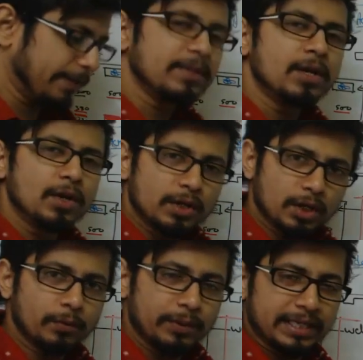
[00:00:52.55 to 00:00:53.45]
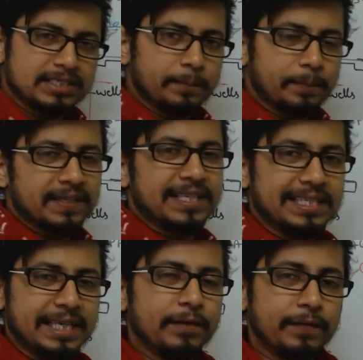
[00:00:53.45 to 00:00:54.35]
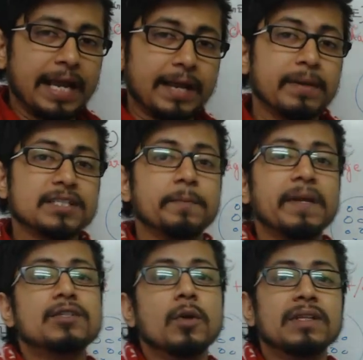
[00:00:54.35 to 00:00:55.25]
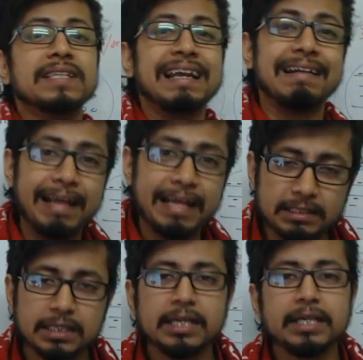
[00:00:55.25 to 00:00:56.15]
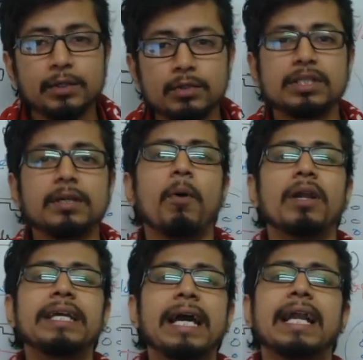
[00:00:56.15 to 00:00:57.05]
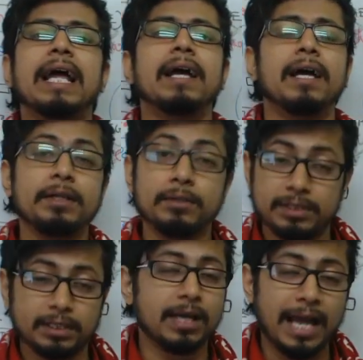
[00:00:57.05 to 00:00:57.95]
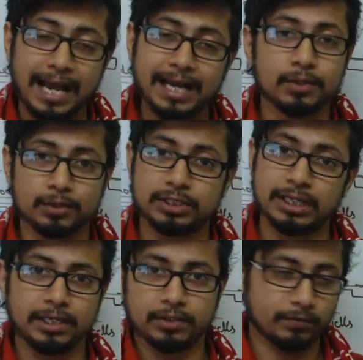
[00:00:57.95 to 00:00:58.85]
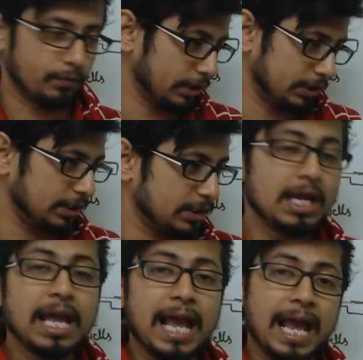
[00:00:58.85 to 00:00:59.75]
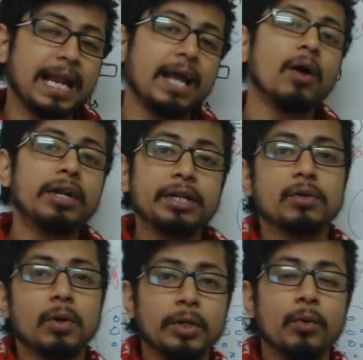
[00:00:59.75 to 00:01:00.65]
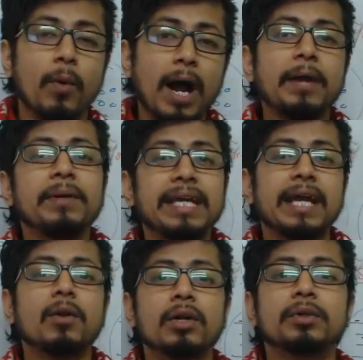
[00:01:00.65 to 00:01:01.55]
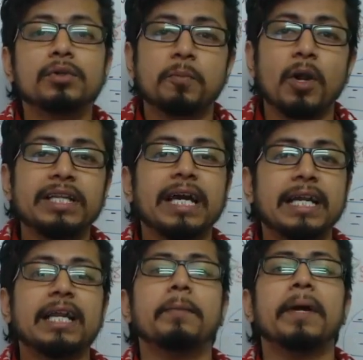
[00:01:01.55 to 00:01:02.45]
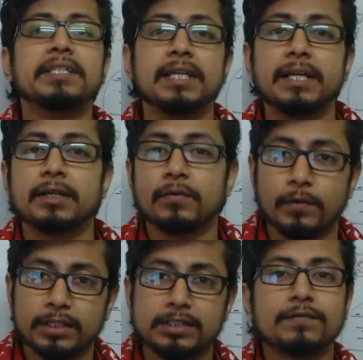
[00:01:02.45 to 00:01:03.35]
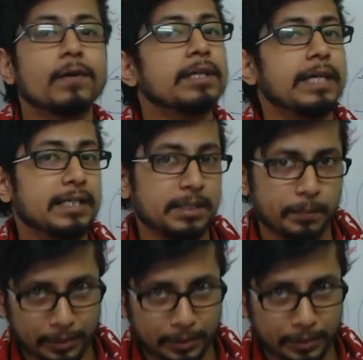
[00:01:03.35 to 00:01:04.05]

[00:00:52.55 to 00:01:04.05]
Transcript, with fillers: Okay. We can separate the DNA fragments based on their length using agarose gel electrophoresis, and I already told you why we cannot use polyacrylamide gel electrophoresis for DNA